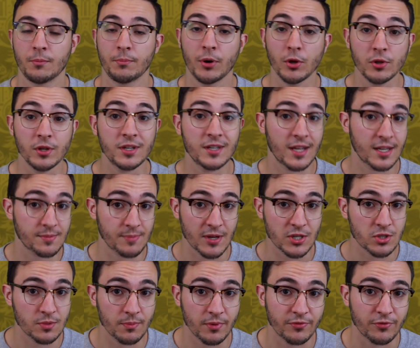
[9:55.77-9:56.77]
Poland, as
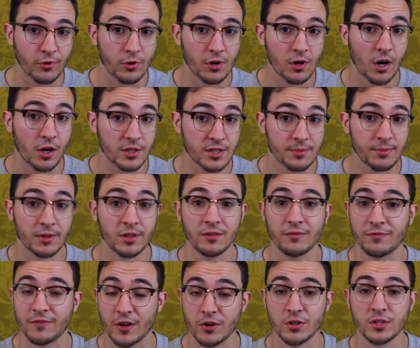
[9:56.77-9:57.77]
mentioned before, are typically
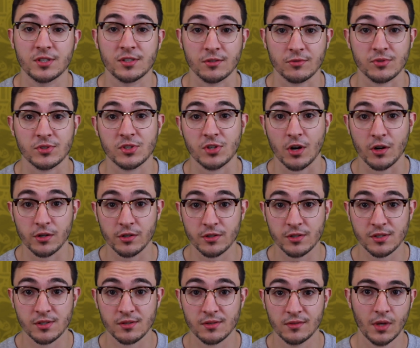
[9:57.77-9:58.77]
very slow
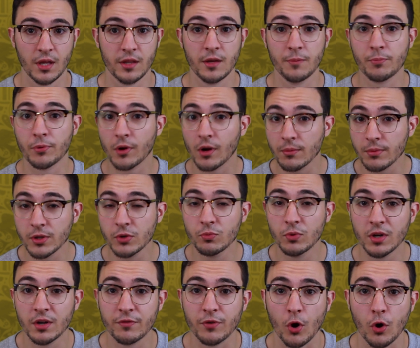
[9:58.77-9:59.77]
starters, and they probably
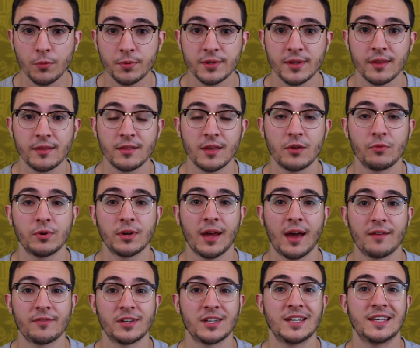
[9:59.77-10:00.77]
would have hoped that they would
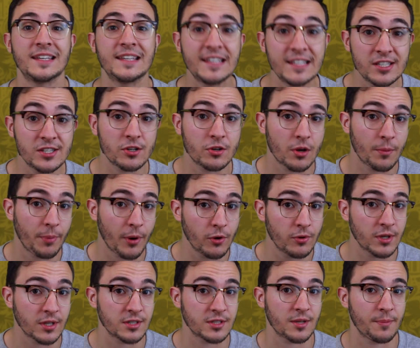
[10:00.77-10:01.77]
have an easier
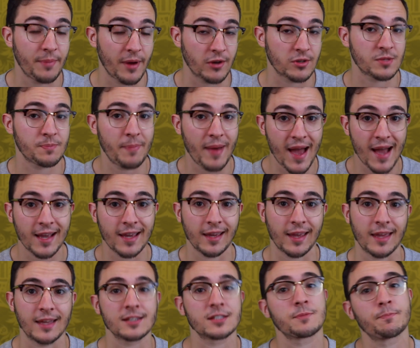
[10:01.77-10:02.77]
opponent to bounce back
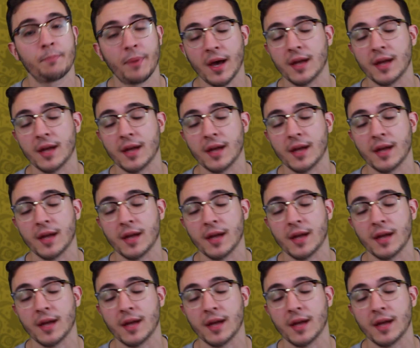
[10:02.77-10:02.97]
against.